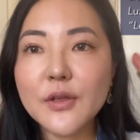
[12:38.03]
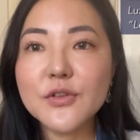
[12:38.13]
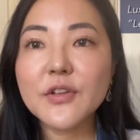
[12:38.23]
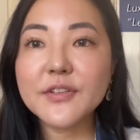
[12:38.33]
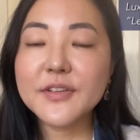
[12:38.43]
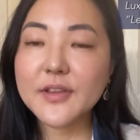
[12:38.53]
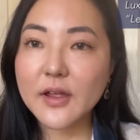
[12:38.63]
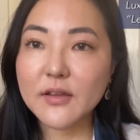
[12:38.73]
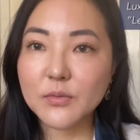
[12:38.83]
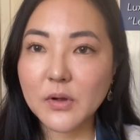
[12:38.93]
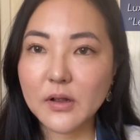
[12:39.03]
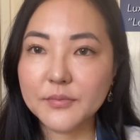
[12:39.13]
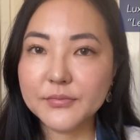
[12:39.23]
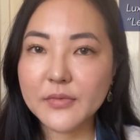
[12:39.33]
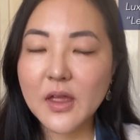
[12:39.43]
Just to say as well,
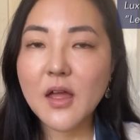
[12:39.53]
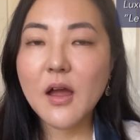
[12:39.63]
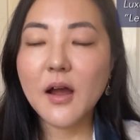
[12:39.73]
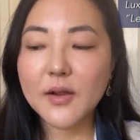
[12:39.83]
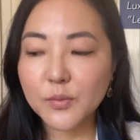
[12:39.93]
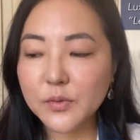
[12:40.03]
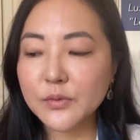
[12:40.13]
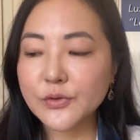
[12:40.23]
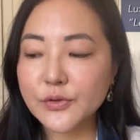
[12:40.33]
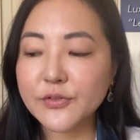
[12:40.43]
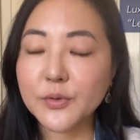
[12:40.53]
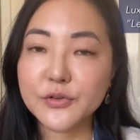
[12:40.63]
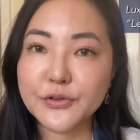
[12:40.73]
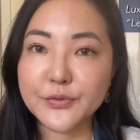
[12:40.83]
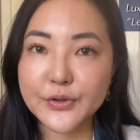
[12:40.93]
I will do
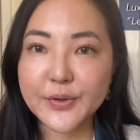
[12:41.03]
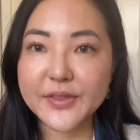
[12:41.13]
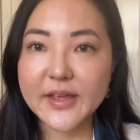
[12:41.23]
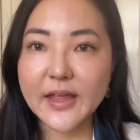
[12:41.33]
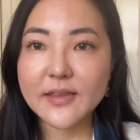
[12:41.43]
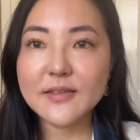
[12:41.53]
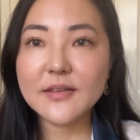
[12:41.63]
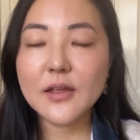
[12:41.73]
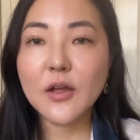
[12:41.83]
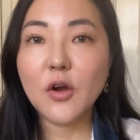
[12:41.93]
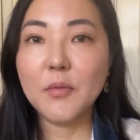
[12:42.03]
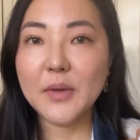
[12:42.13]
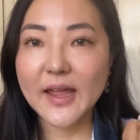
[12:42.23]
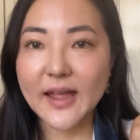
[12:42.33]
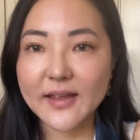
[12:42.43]
swatches for you at the end on
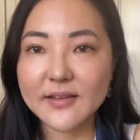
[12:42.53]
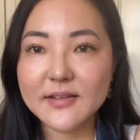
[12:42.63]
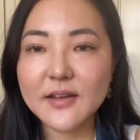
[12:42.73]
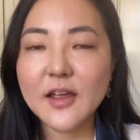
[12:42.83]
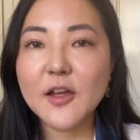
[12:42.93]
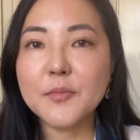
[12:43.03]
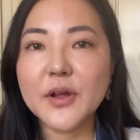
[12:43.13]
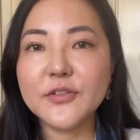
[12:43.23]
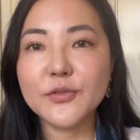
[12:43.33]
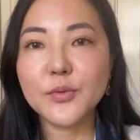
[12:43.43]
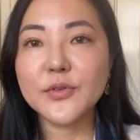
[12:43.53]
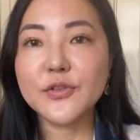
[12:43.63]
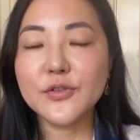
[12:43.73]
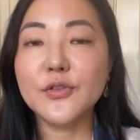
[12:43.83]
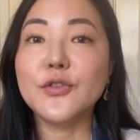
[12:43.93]
my hand. But I just wanted
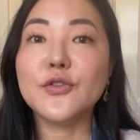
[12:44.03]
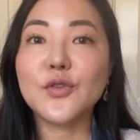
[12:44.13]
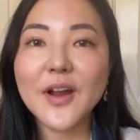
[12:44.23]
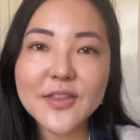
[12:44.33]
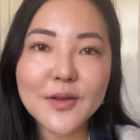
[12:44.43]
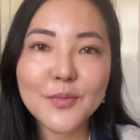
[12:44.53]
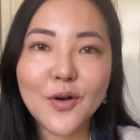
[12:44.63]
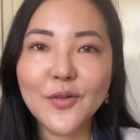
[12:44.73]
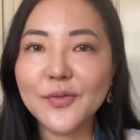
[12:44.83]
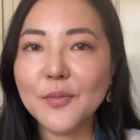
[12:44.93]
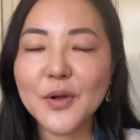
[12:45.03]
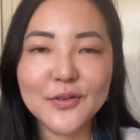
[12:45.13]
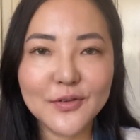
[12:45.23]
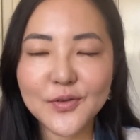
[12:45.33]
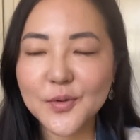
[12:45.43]
to just try them on.
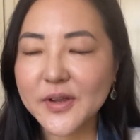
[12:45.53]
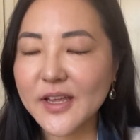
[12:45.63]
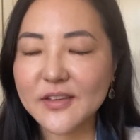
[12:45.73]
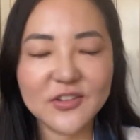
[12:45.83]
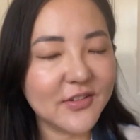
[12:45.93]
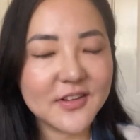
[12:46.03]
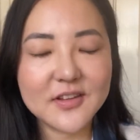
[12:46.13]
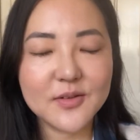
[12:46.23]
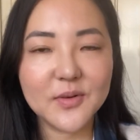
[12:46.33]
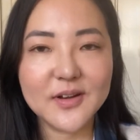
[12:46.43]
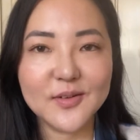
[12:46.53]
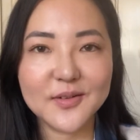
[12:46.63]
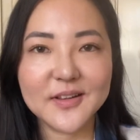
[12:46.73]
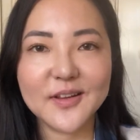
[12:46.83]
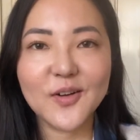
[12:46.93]
Most of you are here just to see what it
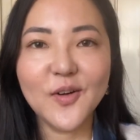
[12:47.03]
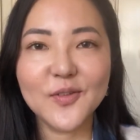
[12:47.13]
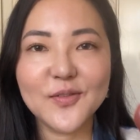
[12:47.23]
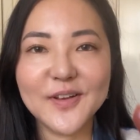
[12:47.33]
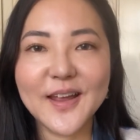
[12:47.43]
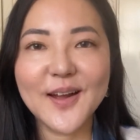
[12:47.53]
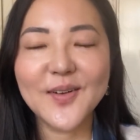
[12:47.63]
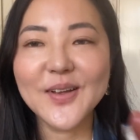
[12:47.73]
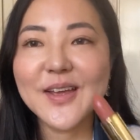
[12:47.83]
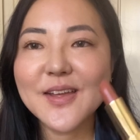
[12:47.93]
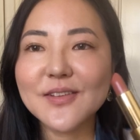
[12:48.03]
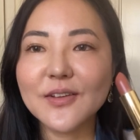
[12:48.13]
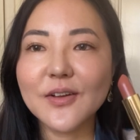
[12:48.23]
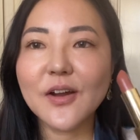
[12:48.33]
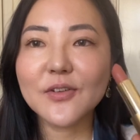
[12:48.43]
looks like on for now. So
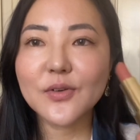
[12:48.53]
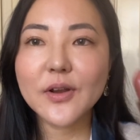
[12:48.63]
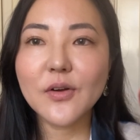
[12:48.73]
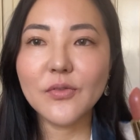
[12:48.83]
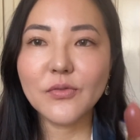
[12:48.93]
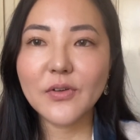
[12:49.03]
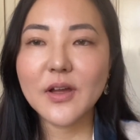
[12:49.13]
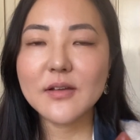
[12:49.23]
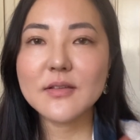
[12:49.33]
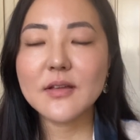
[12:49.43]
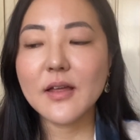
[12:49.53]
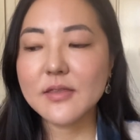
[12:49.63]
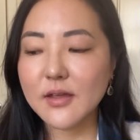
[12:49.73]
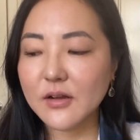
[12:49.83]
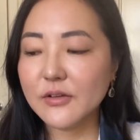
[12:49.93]
I'll try it on first
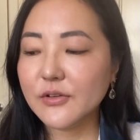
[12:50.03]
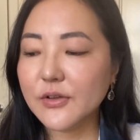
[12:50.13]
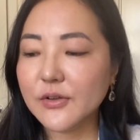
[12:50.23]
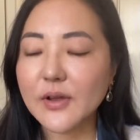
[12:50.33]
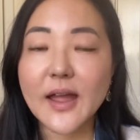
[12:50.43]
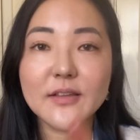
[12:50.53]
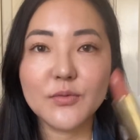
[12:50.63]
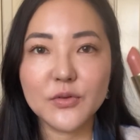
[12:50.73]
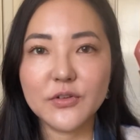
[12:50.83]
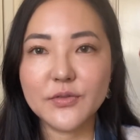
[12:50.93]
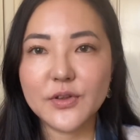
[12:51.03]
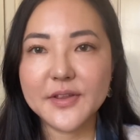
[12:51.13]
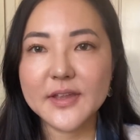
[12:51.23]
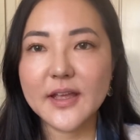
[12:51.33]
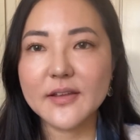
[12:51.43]
and then I'll do hand swatches for you
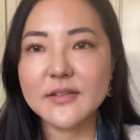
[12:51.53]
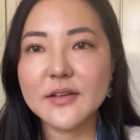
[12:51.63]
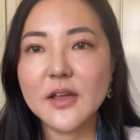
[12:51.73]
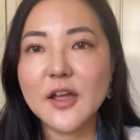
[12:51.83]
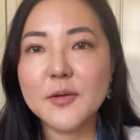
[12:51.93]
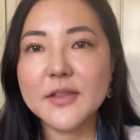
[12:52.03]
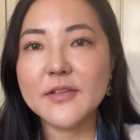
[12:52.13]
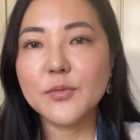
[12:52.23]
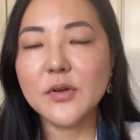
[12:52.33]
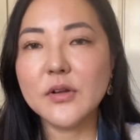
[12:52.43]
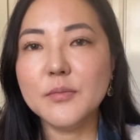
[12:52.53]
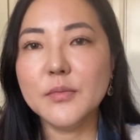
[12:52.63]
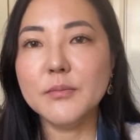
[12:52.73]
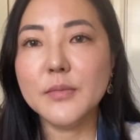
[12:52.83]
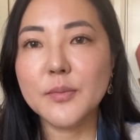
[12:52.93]
at the end. This is what Le
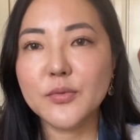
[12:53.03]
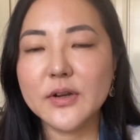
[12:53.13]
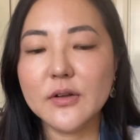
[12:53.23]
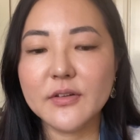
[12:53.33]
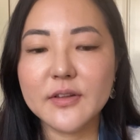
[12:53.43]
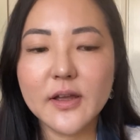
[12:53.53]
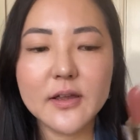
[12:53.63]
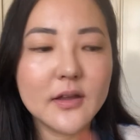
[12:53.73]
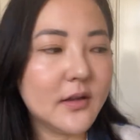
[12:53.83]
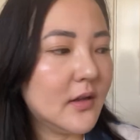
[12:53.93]
Mepris looks like.